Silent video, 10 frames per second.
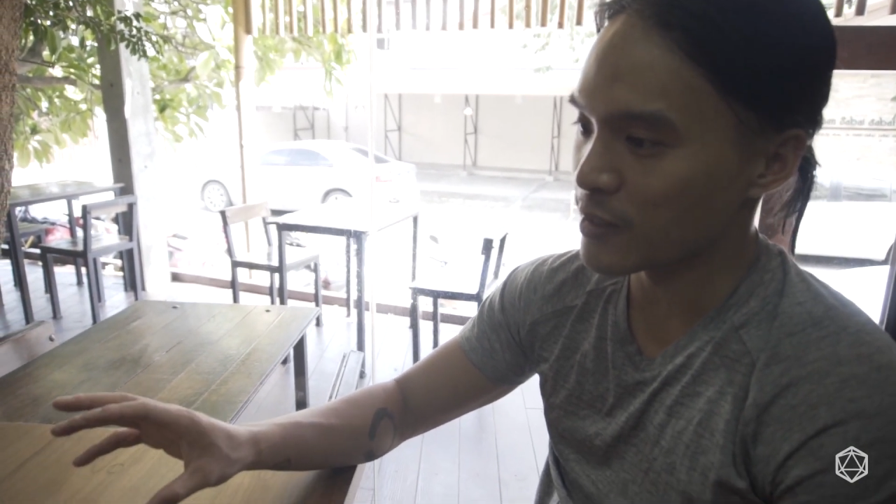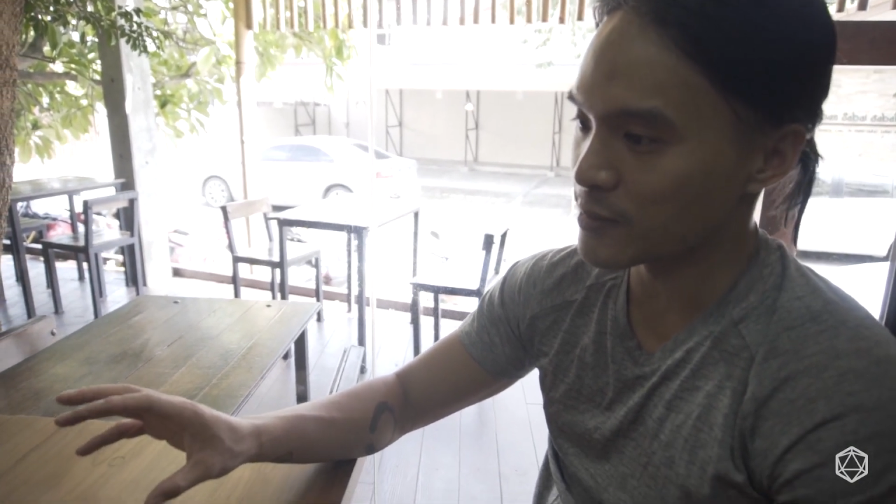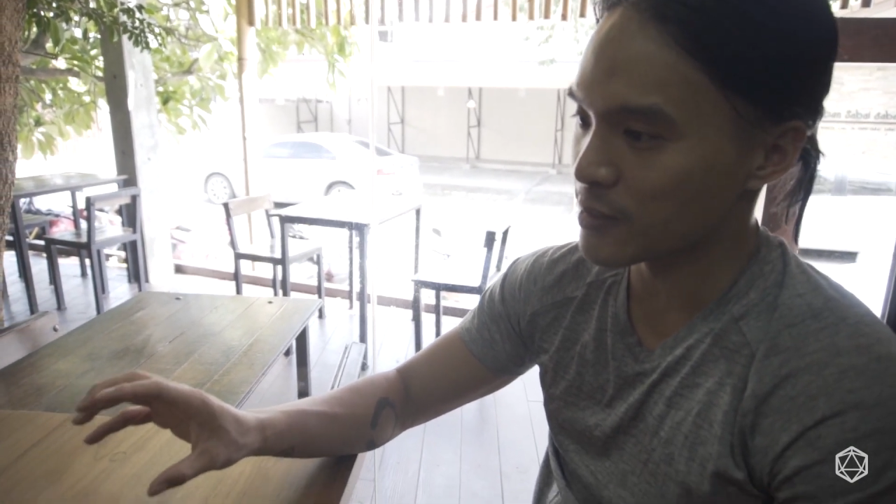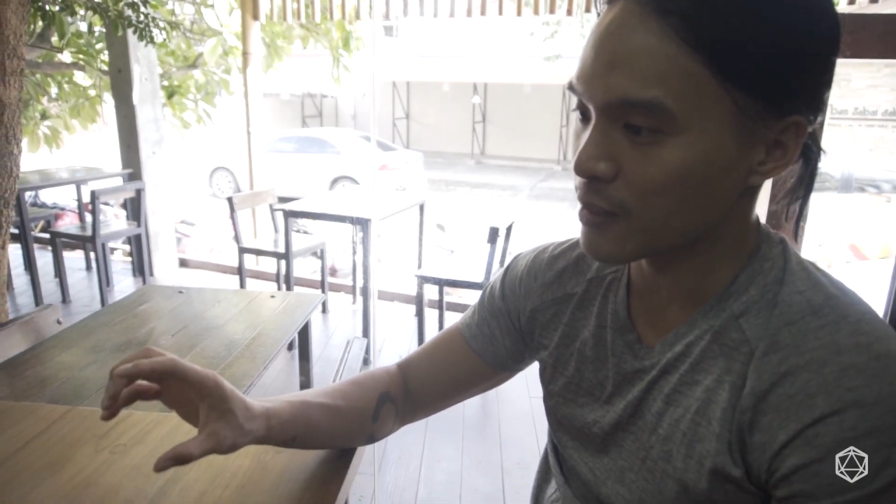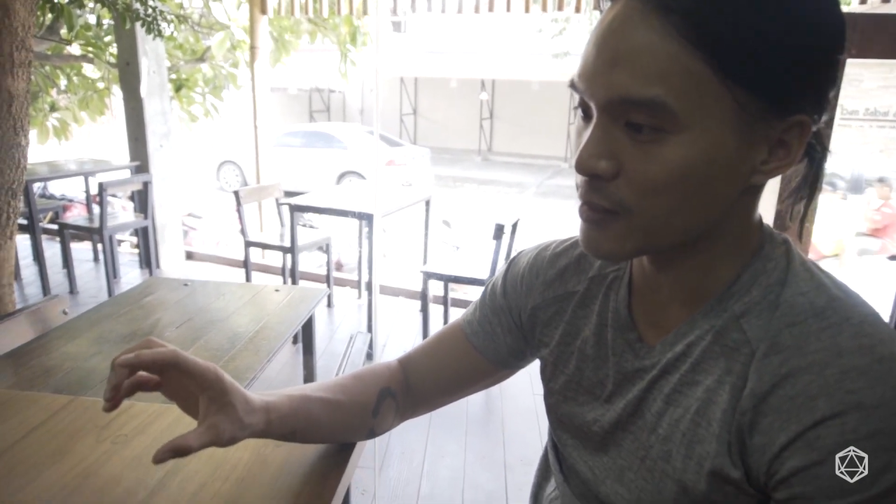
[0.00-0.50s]
is
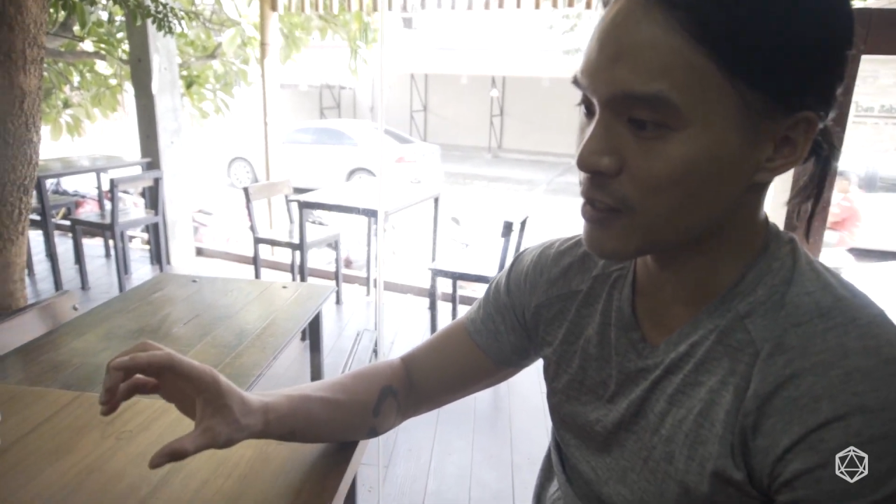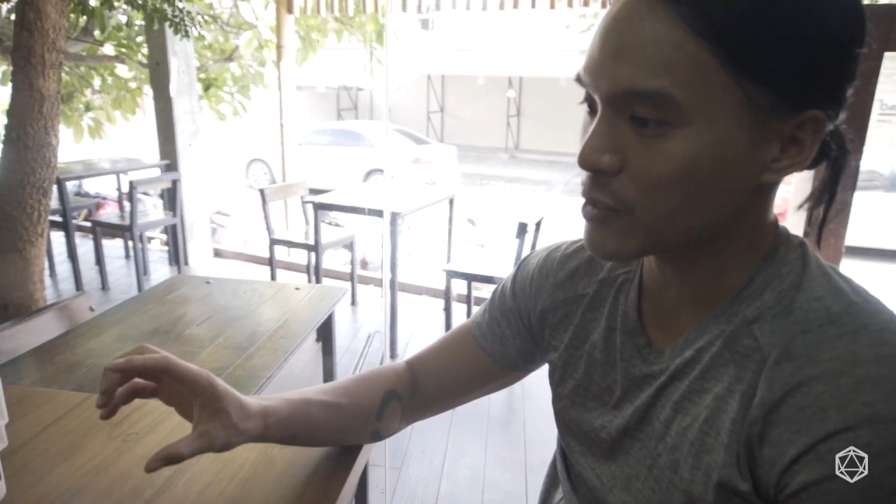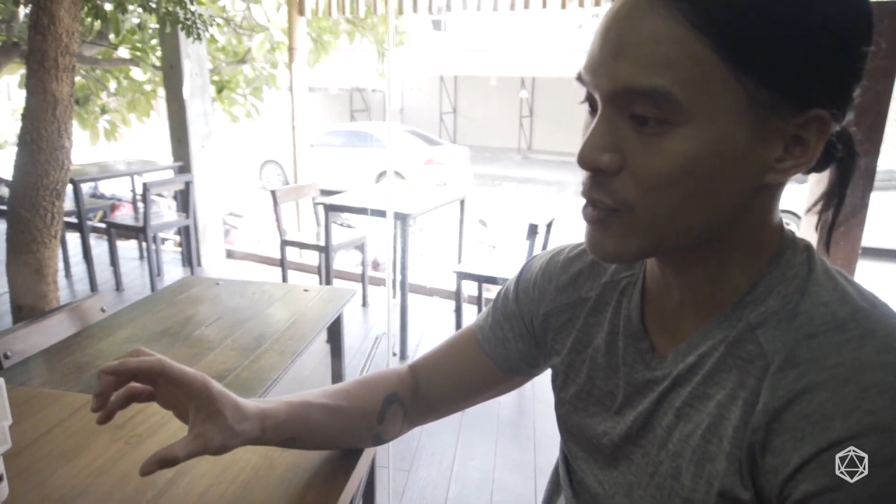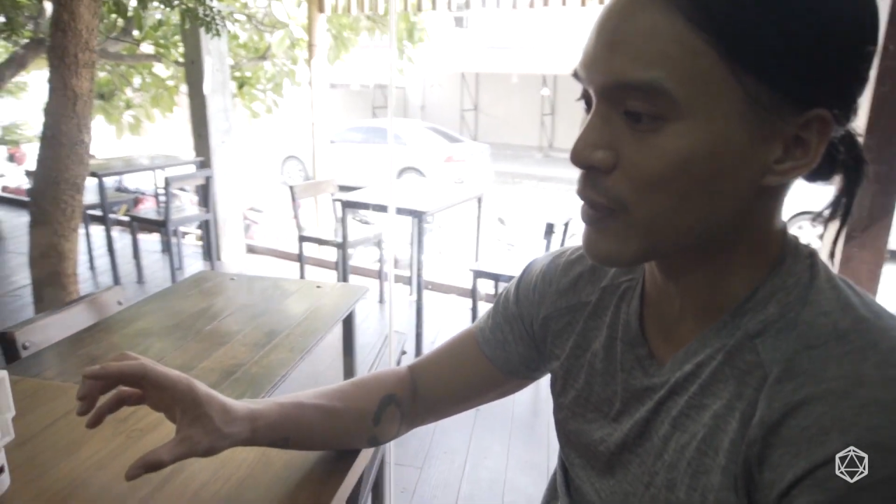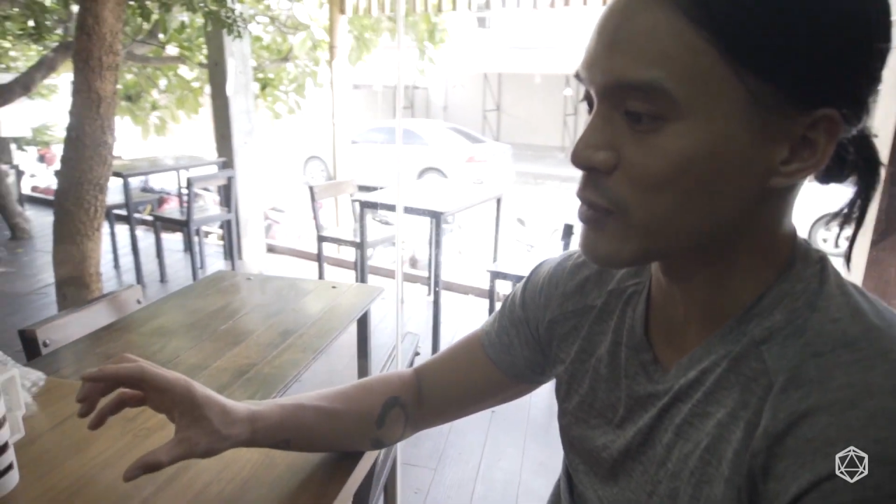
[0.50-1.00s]
that it's
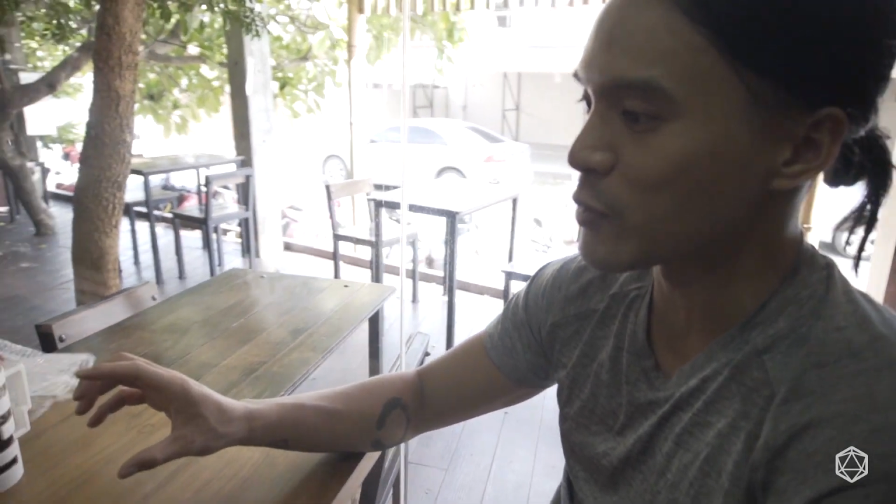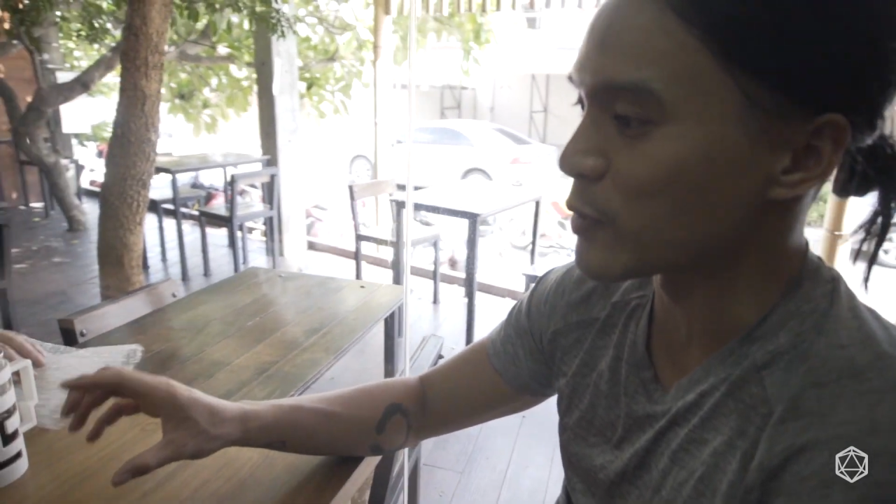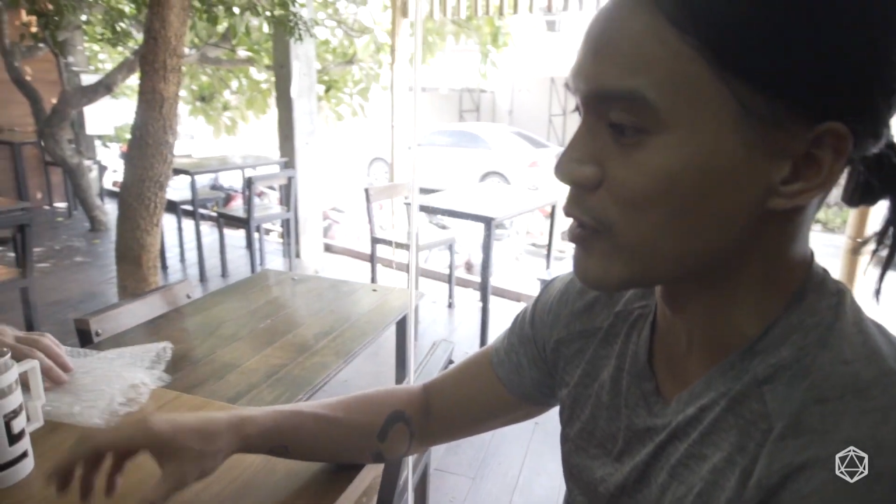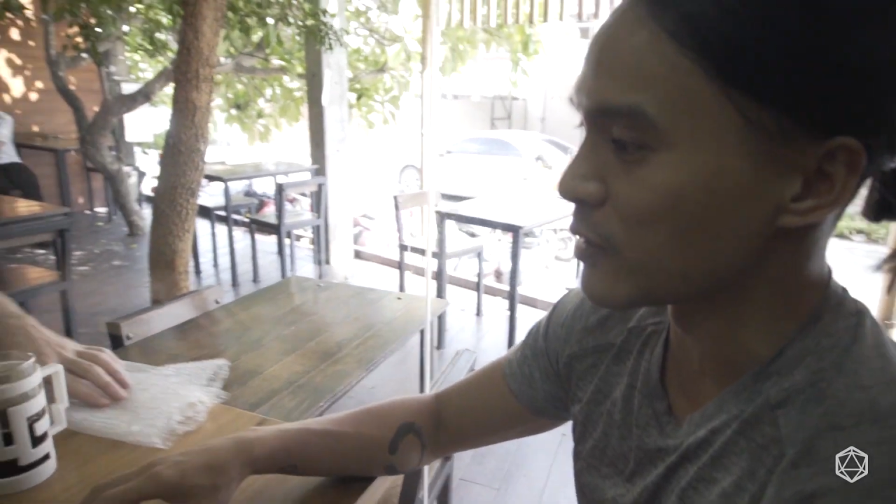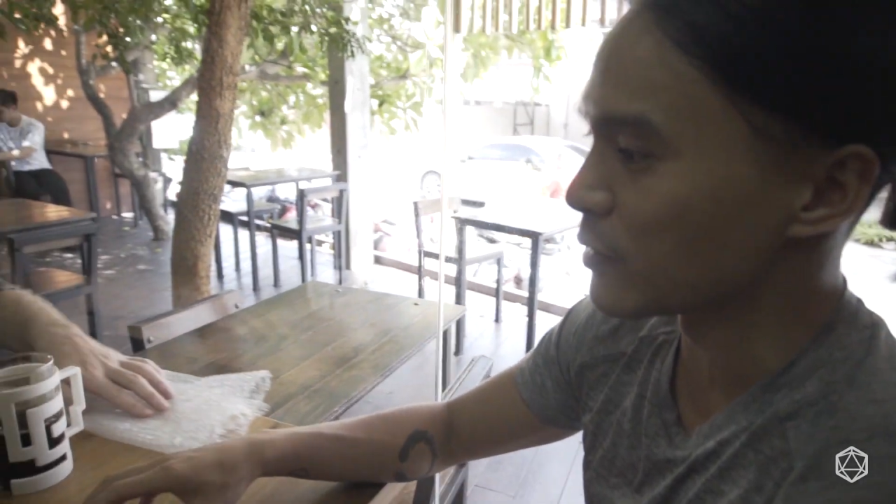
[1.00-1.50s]
actually meant to
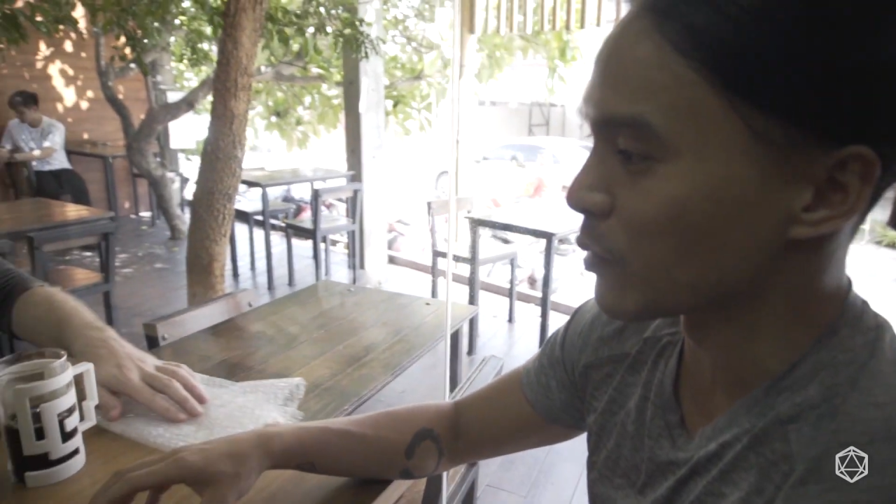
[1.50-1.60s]
be